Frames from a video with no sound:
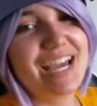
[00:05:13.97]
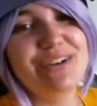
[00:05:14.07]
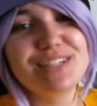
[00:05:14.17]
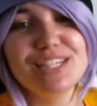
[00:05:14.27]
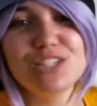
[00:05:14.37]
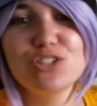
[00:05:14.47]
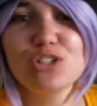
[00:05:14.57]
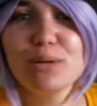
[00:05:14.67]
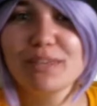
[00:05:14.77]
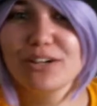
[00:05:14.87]
It was
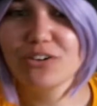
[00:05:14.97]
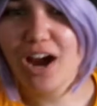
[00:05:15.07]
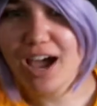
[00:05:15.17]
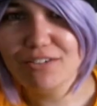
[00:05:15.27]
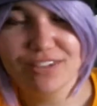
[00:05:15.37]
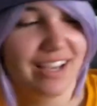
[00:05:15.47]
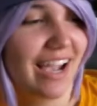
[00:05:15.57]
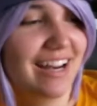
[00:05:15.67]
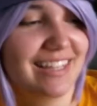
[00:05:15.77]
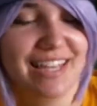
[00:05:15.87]
extremely graphic.
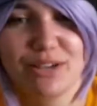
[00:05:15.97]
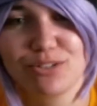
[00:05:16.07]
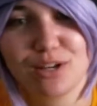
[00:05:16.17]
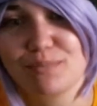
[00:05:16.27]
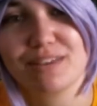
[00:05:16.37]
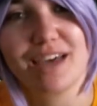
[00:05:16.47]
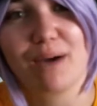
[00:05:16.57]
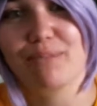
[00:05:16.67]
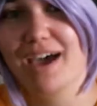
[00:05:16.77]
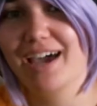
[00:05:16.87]
I didn't think it was going to be
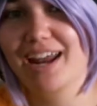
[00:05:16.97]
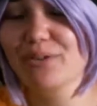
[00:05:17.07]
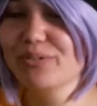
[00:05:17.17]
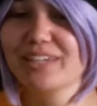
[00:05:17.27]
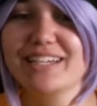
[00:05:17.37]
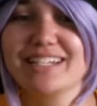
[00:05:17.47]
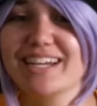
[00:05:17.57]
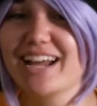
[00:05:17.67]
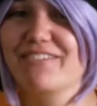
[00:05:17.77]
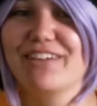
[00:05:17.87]
that bad. I really
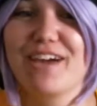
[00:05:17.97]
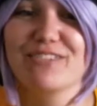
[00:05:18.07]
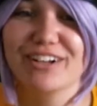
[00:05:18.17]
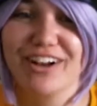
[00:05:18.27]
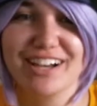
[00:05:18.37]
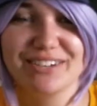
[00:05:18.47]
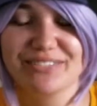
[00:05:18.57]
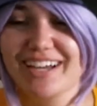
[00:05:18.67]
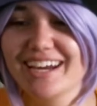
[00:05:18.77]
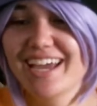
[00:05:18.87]
didn't. I've never gone to
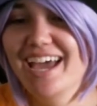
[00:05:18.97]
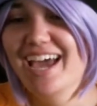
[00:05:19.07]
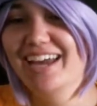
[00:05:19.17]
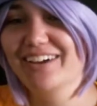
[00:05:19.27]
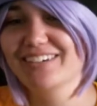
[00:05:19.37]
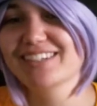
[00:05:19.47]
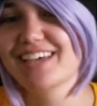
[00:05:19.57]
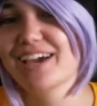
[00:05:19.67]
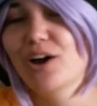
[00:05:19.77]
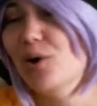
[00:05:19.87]
one. And I was
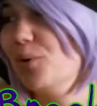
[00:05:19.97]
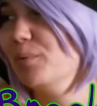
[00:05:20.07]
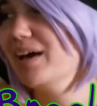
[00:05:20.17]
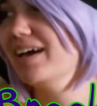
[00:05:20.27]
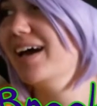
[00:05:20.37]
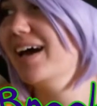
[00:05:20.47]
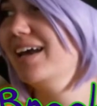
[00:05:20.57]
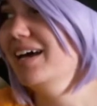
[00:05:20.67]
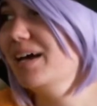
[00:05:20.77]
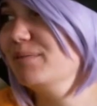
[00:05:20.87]
like, oh my
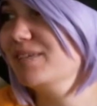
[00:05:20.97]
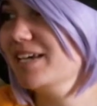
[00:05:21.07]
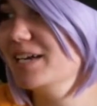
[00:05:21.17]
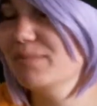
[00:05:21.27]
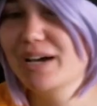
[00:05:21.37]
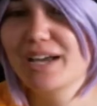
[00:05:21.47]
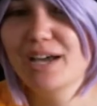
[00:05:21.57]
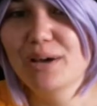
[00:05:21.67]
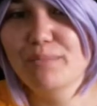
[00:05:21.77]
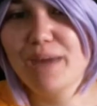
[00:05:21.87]
god, I'm taking my
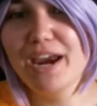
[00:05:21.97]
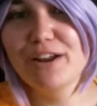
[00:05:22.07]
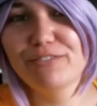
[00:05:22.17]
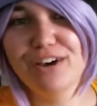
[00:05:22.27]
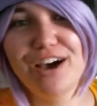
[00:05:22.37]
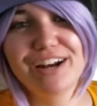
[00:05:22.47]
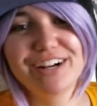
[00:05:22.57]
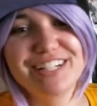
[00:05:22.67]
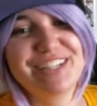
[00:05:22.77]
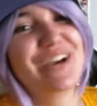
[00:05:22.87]
maid of
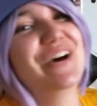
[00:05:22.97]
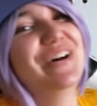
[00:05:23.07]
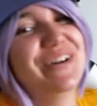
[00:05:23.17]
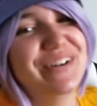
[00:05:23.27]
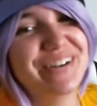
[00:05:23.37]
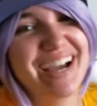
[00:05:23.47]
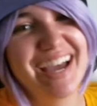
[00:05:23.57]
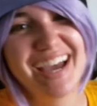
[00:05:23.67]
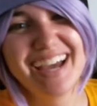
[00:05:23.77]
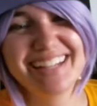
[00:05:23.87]
honor to
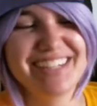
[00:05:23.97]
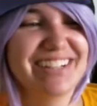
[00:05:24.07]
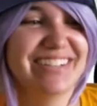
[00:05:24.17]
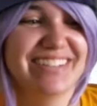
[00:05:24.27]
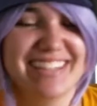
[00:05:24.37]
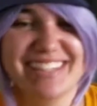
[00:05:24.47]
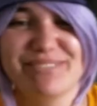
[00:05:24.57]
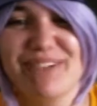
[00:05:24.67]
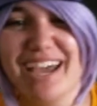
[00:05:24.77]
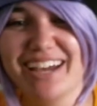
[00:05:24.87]
this
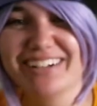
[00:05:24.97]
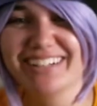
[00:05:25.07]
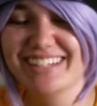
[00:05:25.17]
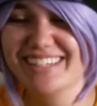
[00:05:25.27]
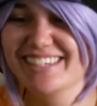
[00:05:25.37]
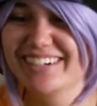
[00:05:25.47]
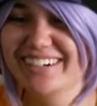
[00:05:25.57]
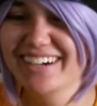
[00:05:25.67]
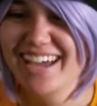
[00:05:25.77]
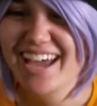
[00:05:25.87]
panel. And
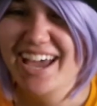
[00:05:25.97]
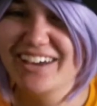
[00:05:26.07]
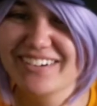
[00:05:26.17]
so it